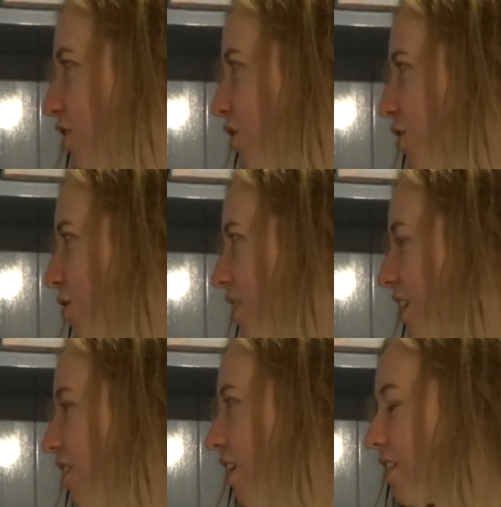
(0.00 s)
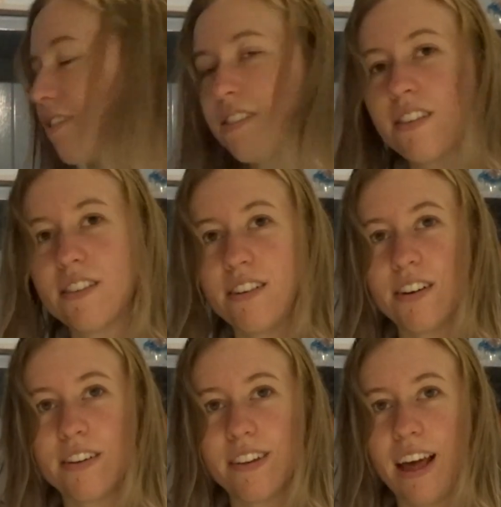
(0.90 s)
to TikToks
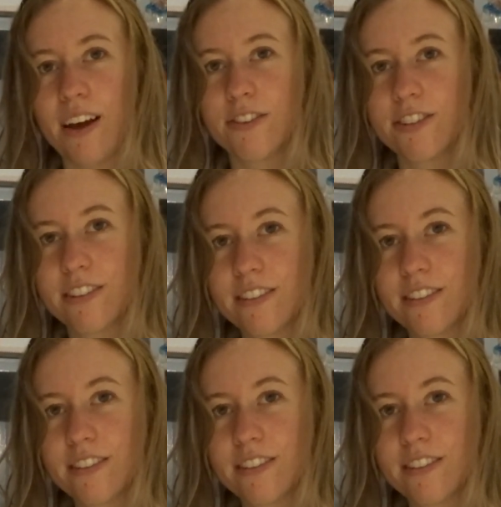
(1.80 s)
on loud.